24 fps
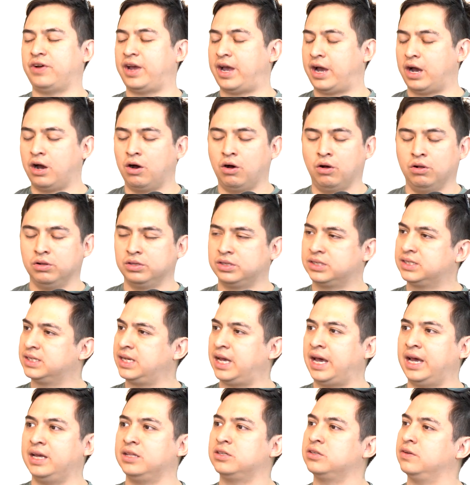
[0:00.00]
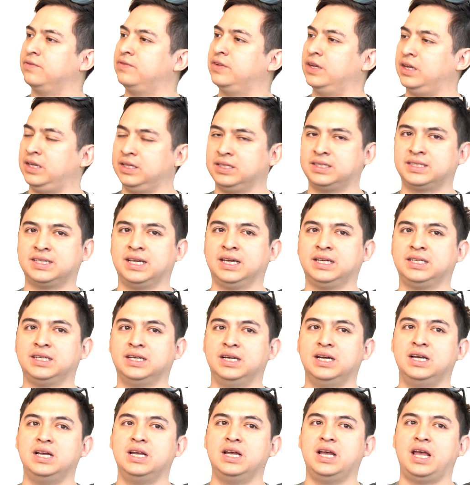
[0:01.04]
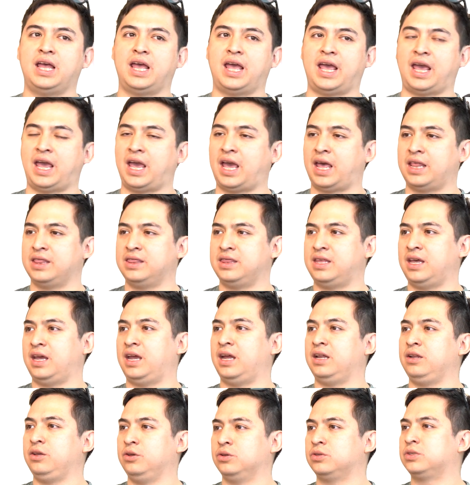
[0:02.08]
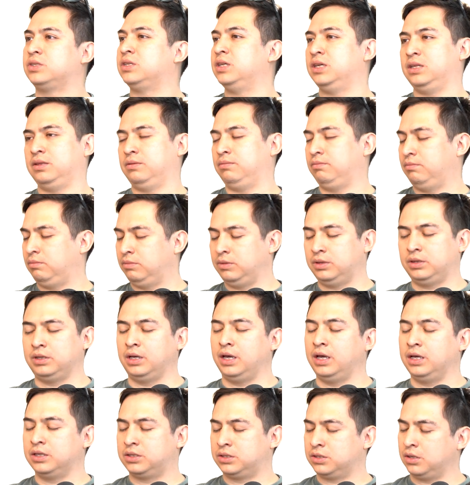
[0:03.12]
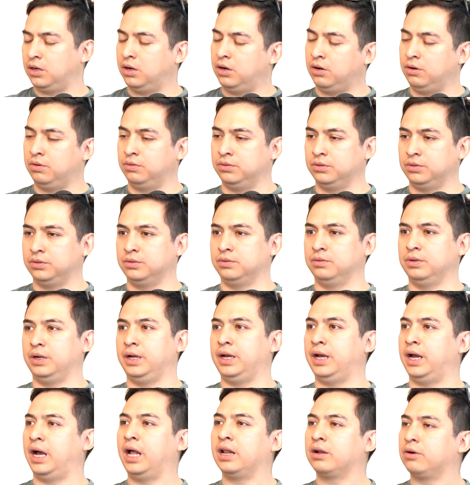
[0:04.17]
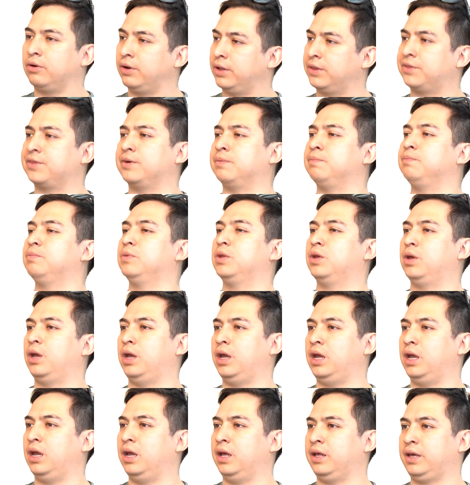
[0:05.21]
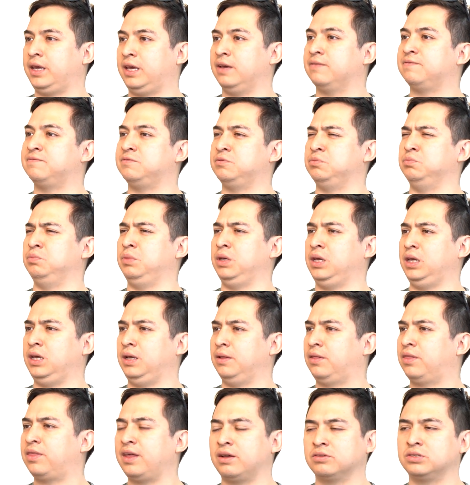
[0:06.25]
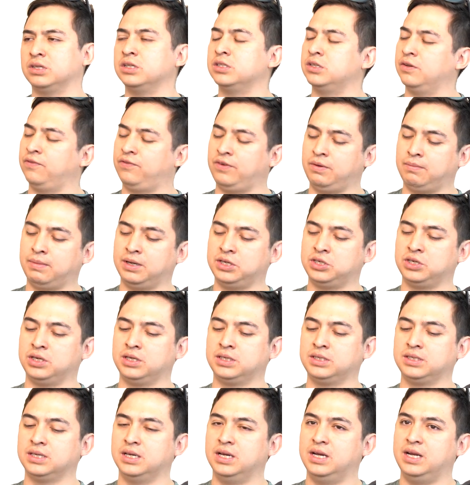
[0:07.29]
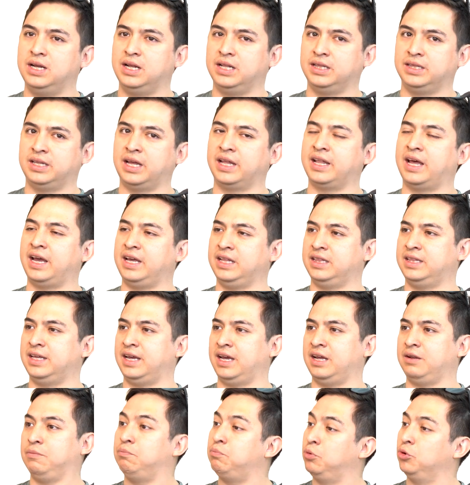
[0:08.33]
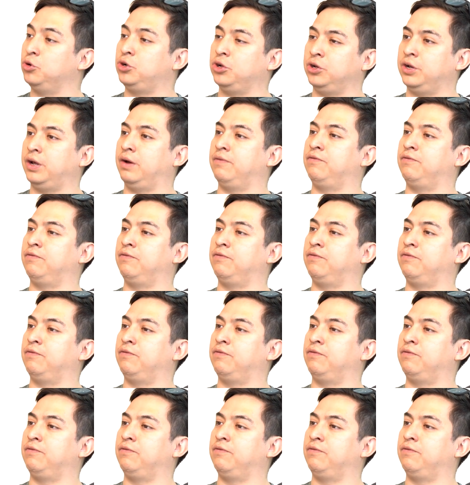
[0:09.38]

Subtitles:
of all sides of the insect, and then using its own algorithm, it gives me thousands of images that I then put